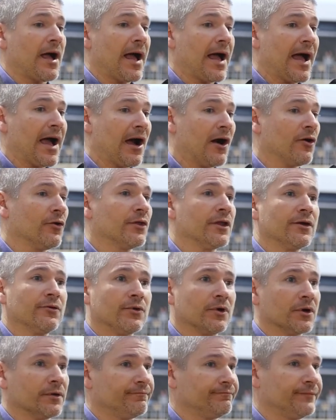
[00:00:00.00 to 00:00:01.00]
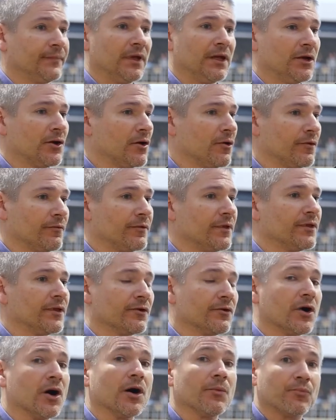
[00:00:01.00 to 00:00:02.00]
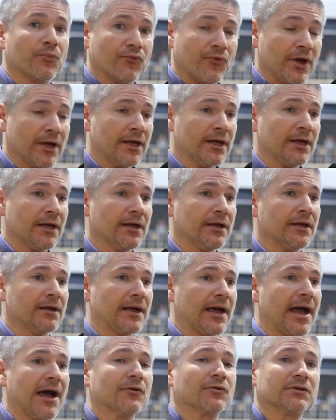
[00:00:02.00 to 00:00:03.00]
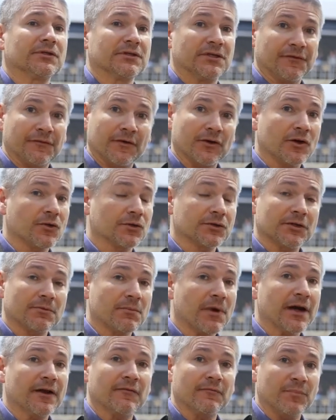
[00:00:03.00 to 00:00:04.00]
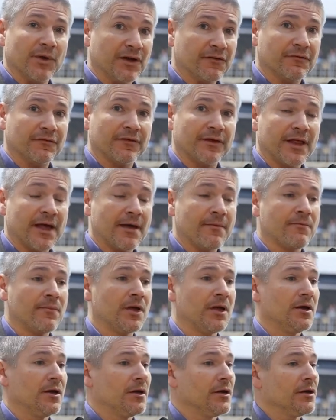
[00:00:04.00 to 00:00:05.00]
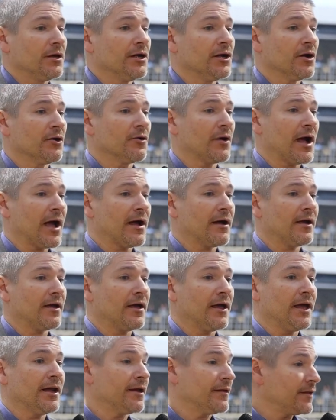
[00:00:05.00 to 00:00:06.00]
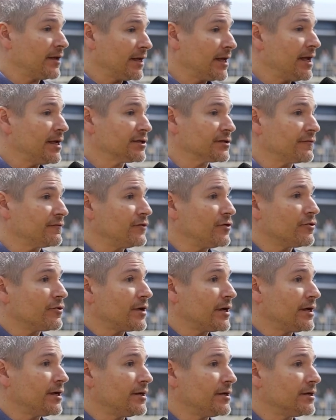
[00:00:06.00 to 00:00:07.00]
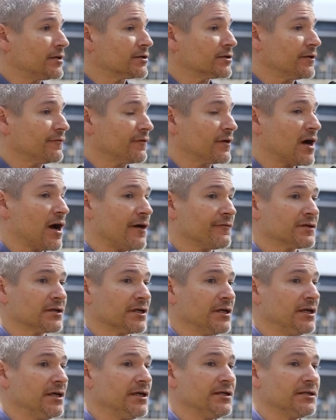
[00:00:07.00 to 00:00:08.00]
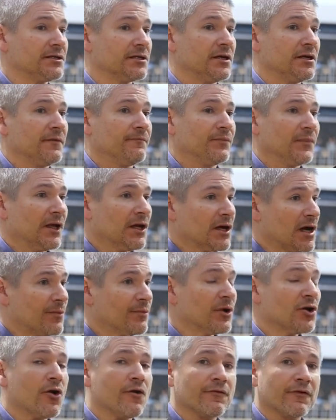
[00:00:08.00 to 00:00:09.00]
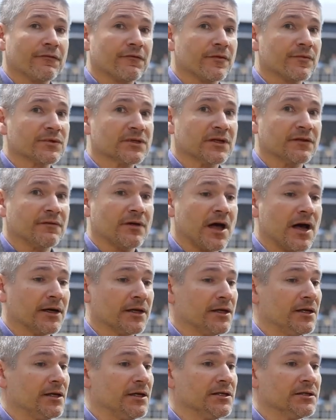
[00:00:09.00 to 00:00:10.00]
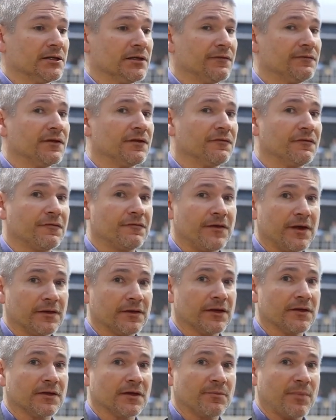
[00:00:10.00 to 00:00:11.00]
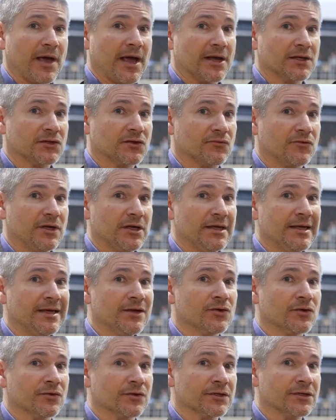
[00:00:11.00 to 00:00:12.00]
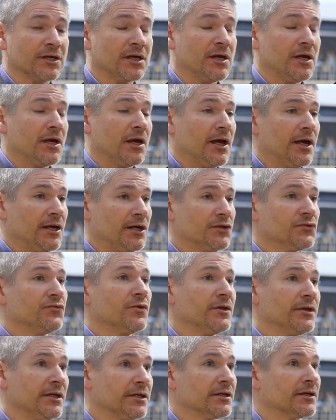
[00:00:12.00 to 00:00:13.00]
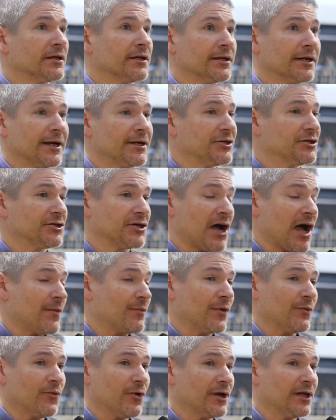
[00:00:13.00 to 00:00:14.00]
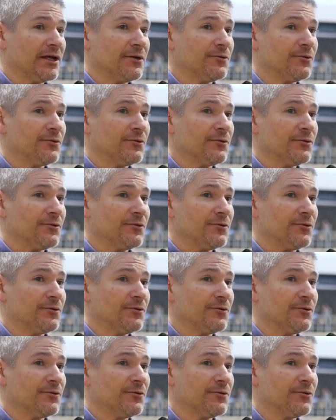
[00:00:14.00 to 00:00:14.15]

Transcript: how they were, you know, their upbringing, how difficult it might have been for them, you know. And in the case of Jure Slavkovsky, he's coming over from Slovakia. He's lived in Finland the past 3 years, and he's really done a nice job in what